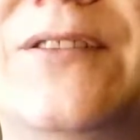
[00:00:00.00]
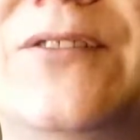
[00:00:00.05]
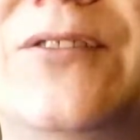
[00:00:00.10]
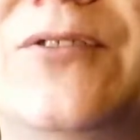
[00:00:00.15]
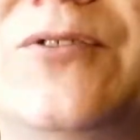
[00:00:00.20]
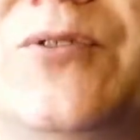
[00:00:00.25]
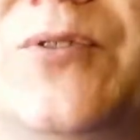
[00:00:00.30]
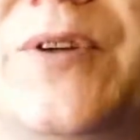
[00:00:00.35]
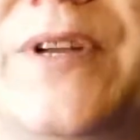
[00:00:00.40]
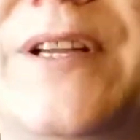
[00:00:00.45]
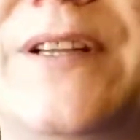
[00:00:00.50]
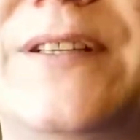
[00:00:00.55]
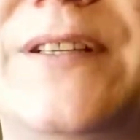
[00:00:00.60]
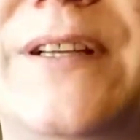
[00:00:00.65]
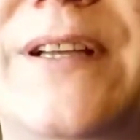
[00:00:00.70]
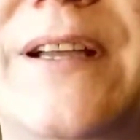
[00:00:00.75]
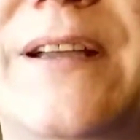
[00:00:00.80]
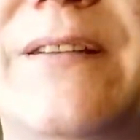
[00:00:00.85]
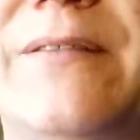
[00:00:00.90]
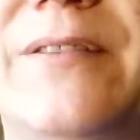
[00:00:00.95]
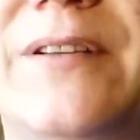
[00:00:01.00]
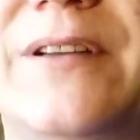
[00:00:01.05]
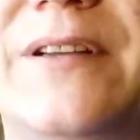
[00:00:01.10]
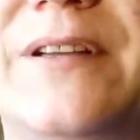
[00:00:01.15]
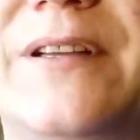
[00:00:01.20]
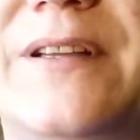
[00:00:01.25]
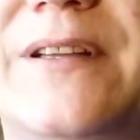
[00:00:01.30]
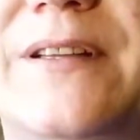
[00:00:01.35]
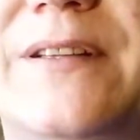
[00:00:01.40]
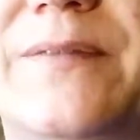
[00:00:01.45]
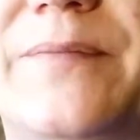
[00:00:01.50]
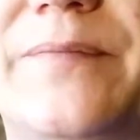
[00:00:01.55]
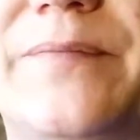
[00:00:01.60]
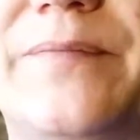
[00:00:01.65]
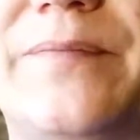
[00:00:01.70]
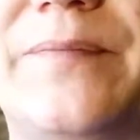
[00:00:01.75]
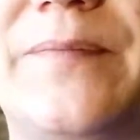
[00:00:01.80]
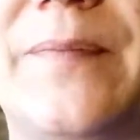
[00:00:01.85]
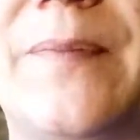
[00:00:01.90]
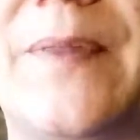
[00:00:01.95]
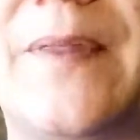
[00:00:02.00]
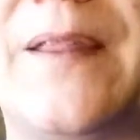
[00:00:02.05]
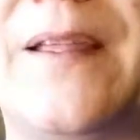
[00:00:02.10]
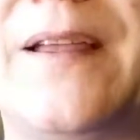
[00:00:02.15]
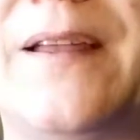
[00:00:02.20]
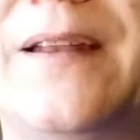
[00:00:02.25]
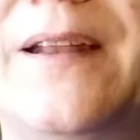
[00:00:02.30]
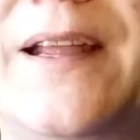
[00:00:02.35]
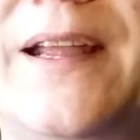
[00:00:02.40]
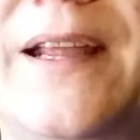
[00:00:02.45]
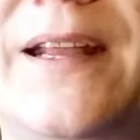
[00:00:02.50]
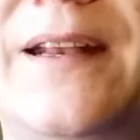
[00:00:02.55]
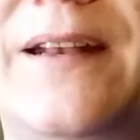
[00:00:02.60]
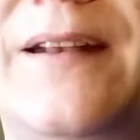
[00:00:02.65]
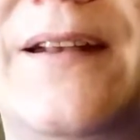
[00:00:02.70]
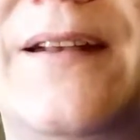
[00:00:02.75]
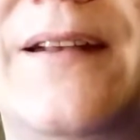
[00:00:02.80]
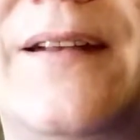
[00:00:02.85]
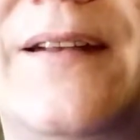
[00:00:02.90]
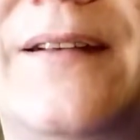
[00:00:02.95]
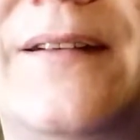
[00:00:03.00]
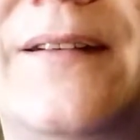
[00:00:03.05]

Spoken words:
to join it together. And then